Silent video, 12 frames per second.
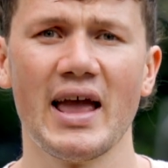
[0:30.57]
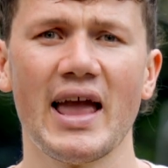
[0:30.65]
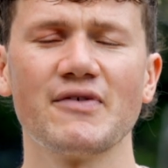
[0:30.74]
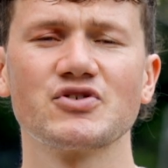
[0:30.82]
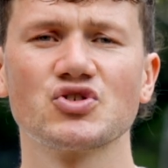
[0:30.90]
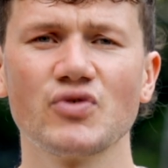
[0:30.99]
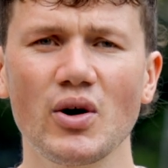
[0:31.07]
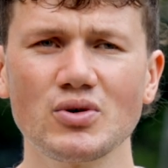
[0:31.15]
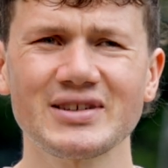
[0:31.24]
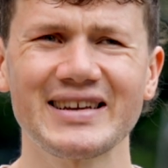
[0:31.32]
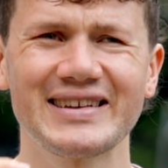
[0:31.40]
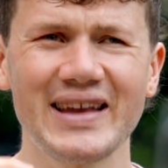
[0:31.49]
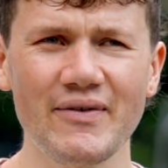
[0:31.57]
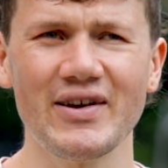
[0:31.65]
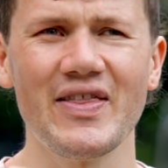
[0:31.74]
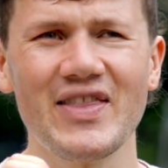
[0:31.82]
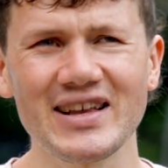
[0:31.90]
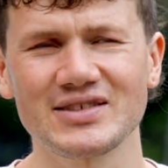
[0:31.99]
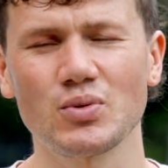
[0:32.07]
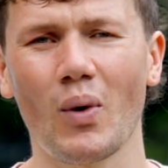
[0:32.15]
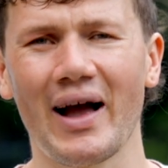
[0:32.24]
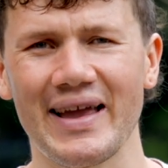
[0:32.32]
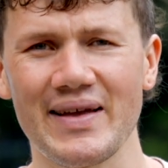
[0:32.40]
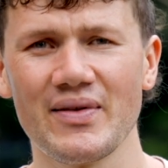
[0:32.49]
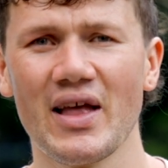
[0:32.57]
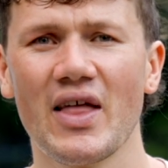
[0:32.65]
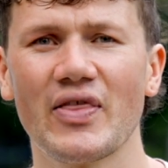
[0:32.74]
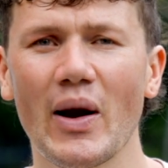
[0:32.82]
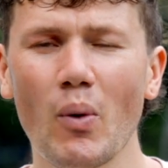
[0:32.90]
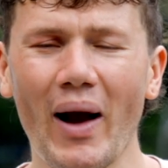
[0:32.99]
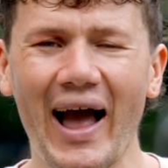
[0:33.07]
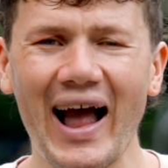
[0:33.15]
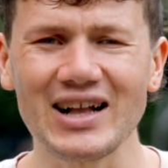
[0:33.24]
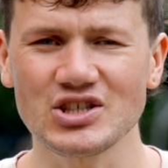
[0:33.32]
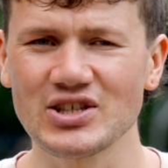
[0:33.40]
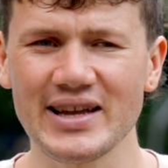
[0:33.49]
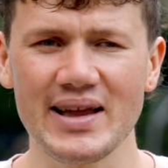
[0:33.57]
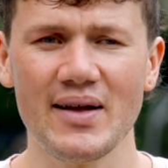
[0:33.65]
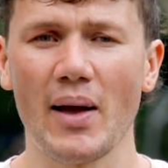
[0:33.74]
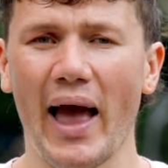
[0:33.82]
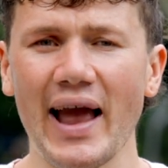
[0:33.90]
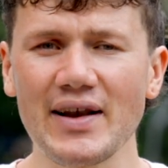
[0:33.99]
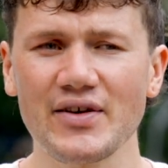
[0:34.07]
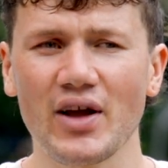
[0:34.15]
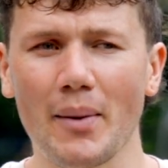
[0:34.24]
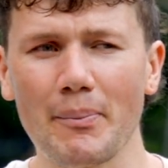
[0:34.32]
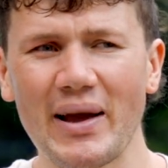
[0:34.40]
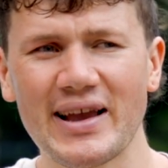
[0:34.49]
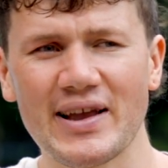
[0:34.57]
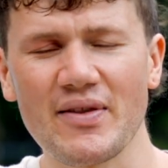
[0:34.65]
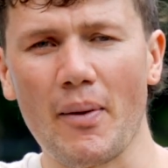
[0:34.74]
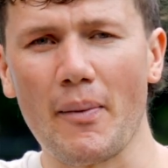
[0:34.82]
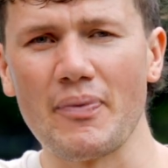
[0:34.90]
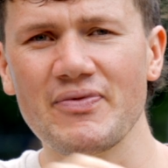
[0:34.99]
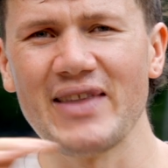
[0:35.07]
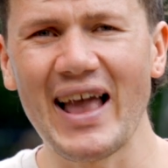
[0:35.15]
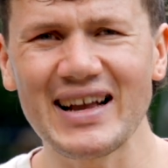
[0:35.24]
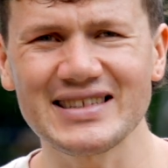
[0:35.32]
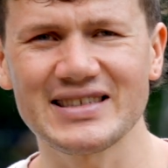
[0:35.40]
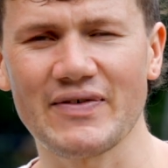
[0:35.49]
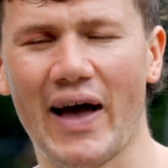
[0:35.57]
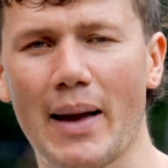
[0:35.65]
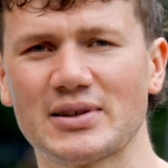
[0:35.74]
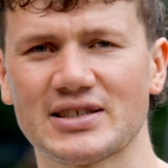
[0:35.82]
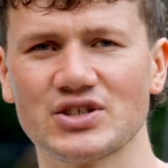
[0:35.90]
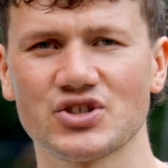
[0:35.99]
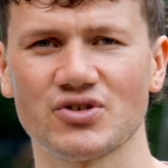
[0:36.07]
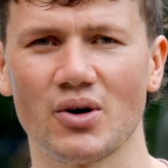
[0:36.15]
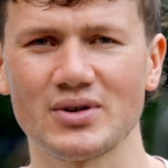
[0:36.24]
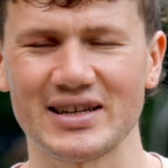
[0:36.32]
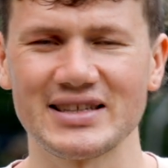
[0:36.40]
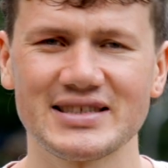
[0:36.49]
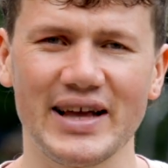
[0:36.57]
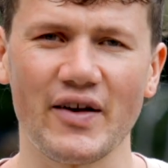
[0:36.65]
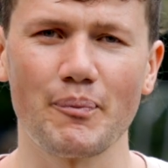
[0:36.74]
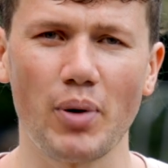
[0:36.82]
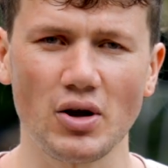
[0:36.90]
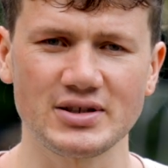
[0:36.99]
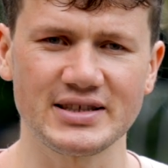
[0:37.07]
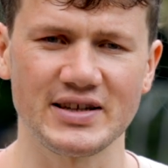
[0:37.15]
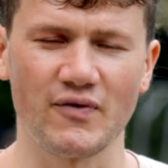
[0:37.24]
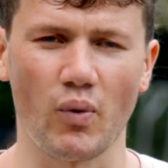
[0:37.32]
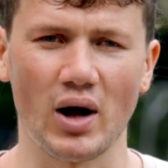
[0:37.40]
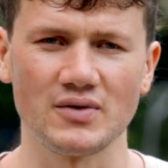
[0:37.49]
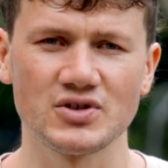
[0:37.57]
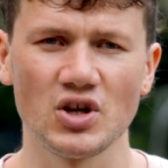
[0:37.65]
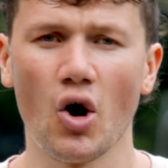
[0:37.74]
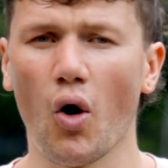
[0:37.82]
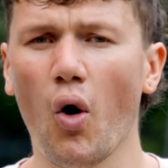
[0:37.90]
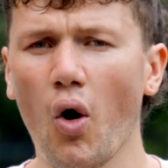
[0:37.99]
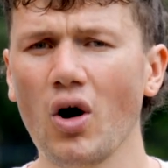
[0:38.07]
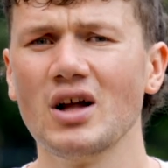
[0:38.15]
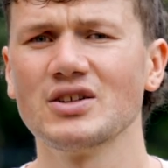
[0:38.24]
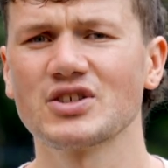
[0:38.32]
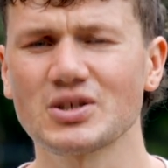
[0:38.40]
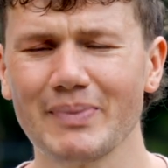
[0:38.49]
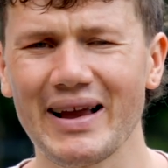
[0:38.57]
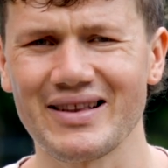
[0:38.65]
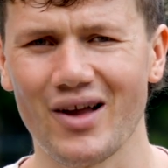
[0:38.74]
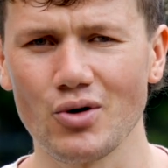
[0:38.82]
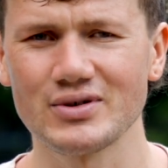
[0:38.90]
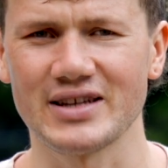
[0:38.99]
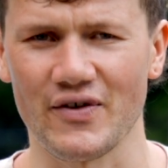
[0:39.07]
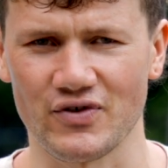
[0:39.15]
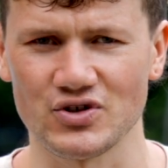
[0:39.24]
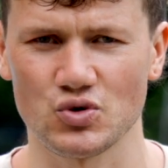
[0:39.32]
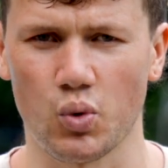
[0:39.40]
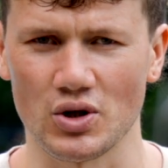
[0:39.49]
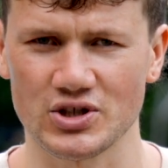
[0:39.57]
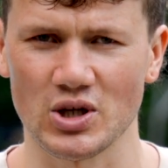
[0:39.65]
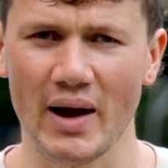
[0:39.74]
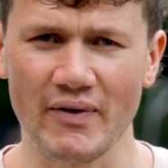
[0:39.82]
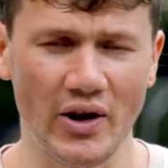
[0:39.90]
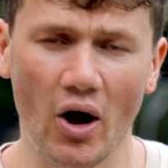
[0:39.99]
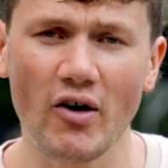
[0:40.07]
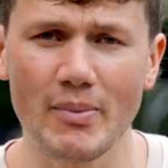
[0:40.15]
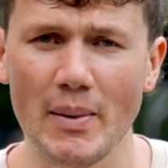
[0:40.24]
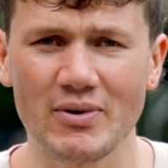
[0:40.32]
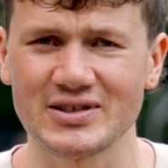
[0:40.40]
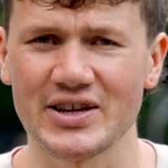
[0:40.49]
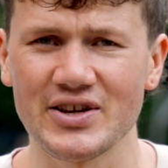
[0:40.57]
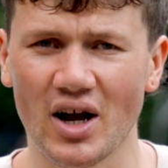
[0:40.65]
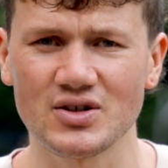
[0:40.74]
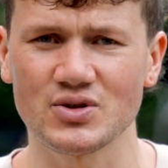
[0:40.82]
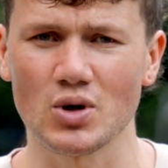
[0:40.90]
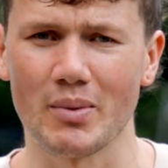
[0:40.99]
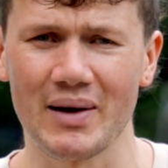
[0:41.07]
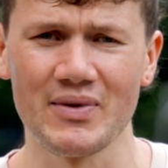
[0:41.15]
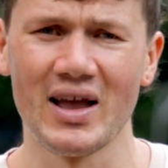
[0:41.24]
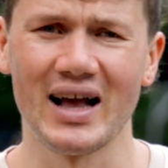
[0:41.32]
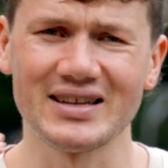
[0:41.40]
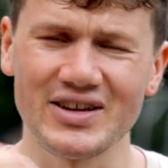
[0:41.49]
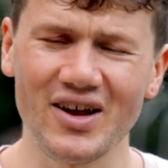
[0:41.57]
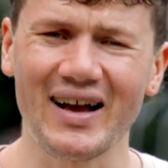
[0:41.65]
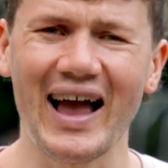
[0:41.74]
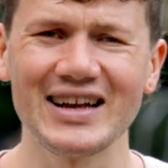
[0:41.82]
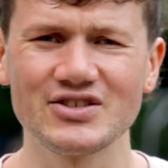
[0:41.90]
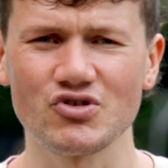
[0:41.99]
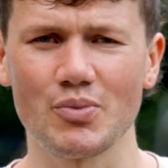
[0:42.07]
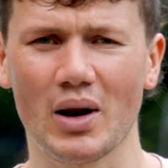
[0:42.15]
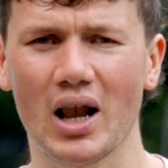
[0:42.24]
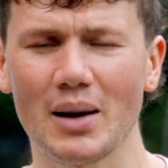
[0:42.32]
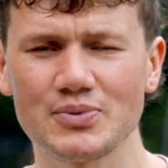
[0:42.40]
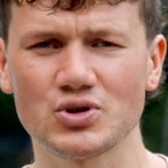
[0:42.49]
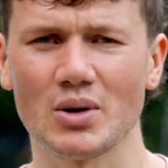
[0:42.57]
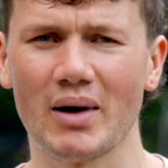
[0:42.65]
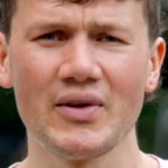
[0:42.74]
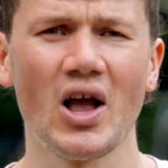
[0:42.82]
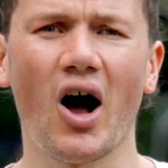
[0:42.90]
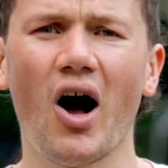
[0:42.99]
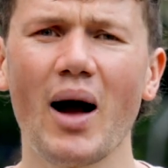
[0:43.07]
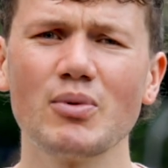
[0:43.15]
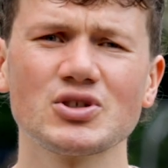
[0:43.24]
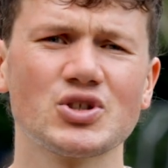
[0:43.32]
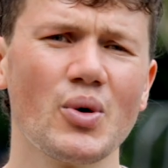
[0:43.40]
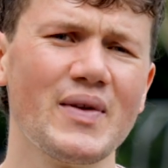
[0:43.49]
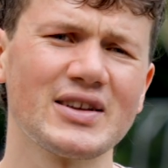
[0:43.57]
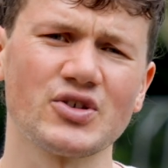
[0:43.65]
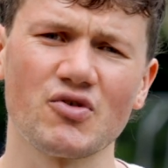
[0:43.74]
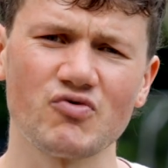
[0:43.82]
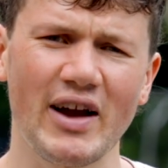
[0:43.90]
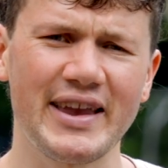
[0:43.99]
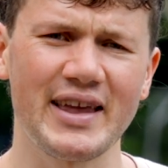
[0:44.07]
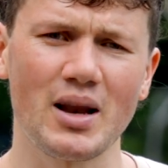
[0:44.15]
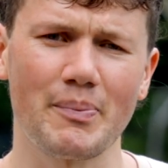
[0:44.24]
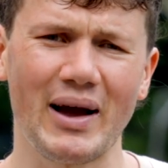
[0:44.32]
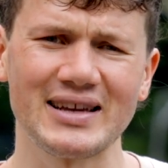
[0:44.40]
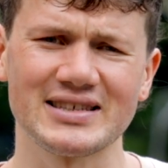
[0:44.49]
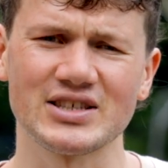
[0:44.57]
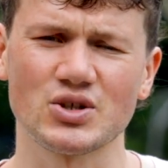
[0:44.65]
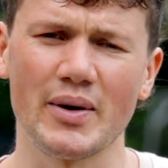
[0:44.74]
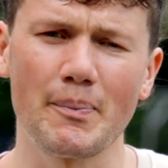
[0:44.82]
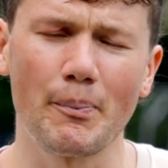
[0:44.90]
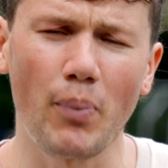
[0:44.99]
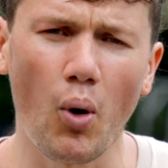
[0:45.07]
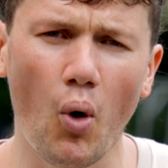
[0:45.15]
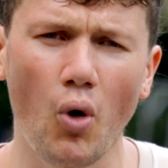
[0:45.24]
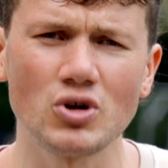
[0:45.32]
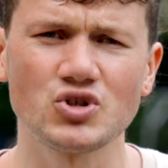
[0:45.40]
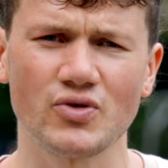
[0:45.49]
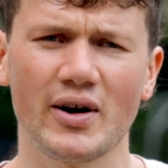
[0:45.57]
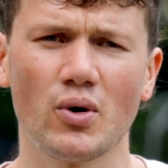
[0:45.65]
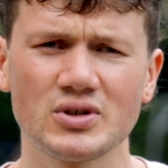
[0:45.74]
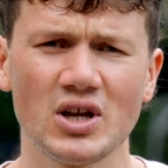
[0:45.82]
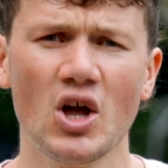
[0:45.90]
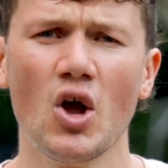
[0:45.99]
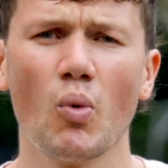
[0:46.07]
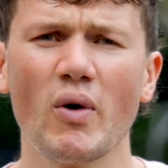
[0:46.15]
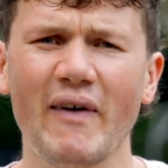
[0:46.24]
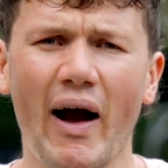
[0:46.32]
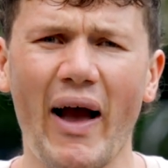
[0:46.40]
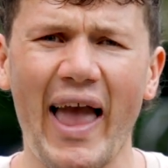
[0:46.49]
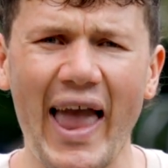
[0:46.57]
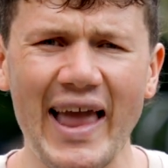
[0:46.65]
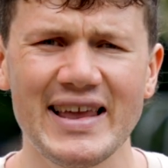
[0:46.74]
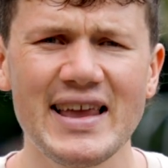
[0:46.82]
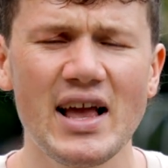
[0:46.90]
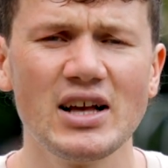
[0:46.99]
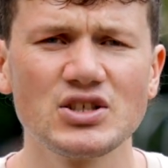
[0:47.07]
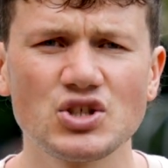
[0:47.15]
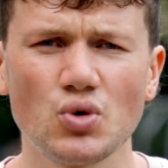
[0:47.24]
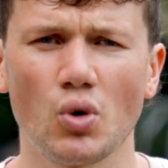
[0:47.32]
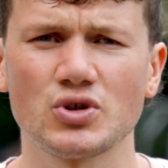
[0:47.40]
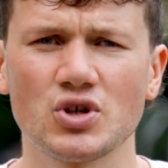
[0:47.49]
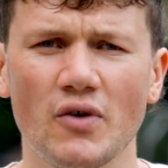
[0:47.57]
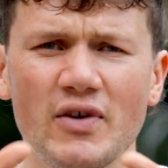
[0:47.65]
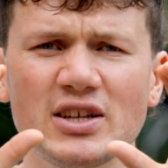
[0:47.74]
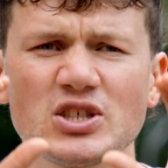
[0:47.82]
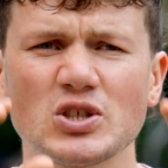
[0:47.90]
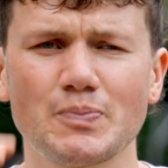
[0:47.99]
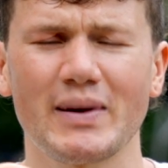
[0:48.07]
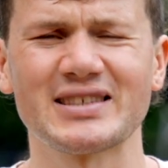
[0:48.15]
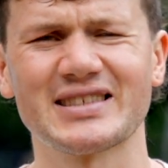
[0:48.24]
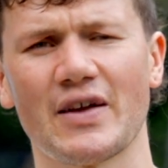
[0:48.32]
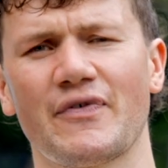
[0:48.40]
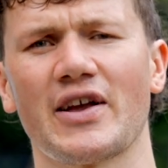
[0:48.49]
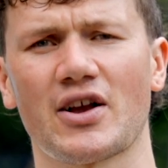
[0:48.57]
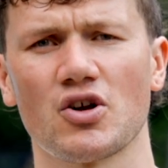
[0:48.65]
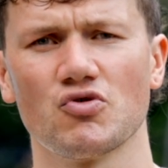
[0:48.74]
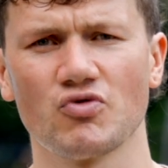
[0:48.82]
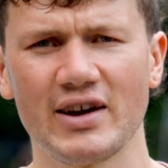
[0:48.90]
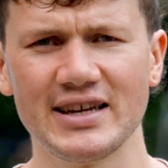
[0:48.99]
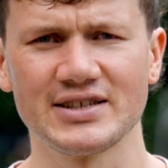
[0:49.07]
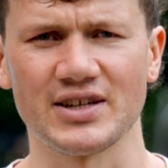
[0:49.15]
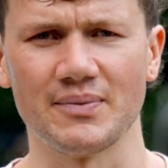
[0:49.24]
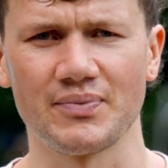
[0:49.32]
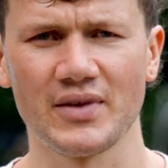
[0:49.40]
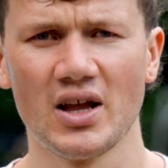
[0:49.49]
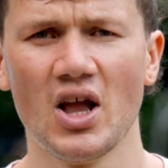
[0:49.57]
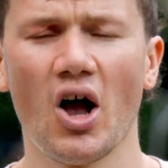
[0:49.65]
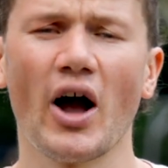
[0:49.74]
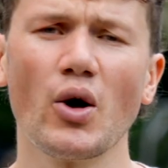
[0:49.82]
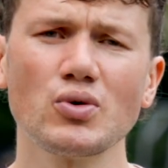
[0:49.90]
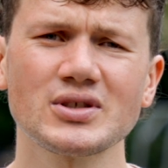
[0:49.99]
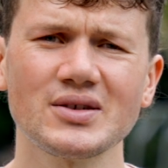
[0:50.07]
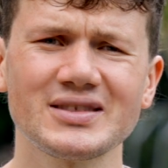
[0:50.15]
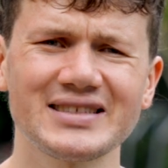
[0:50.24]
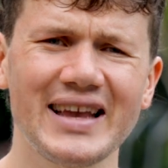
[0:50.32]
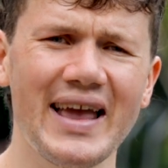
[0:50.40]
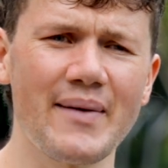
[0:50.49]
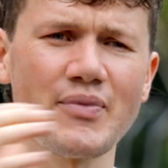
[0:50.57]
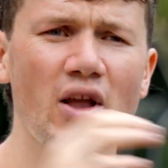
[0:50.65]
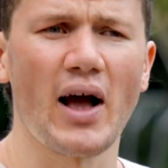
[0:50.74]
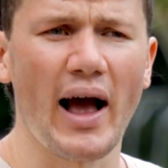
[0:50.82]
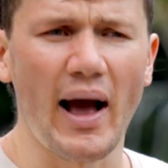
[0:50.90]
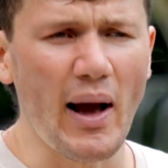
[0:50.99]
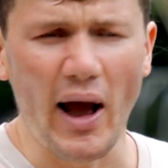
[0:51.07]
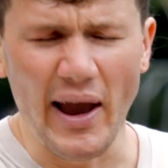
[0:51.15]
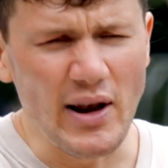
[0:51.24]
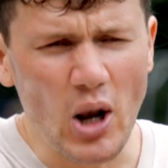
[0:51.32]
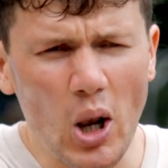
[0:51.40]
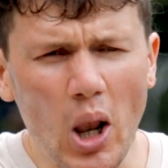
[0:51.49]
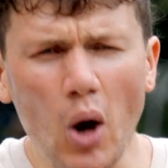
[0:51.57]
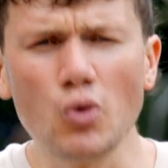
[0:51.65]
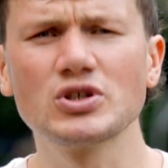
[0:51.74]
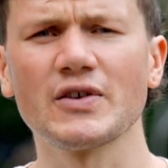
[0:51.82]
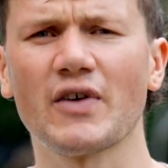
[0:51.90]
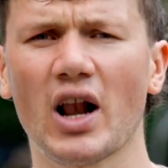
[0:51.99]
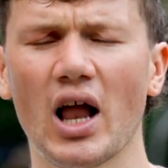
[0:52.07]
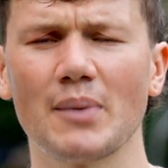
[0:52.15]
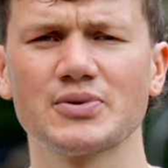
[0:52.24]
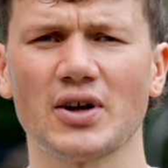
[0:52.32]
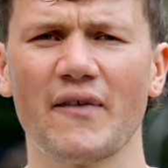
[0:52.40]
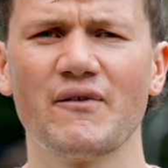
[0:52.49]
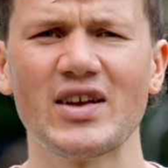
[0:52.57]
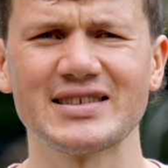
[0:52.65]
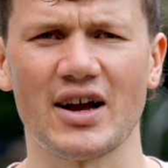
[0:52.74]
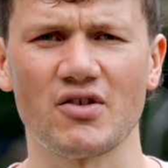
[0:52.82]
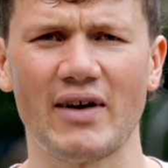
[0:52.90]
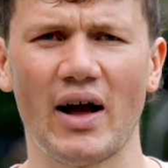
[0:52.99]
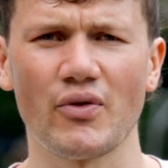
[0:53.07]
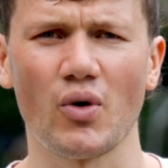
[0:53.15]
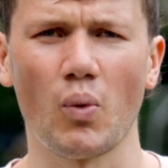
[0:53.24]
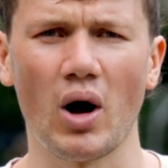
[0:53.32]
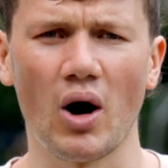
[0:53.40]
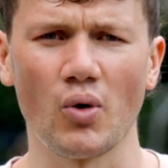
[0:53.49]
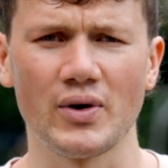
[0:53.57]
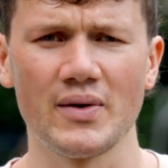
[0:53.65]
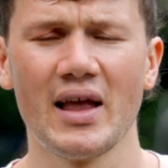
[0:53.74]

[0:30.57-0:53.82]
If drills are given in this way, they will actually end up making negative habits in strokes instead of positive ones, or just make no difference whatsoever. And I remember as a young swimmer, as a young age group club swimmer, I was doing this on a regular basis, doing poor drills without any sort of specific reason. I also see it in loads of clubs I visit around the world,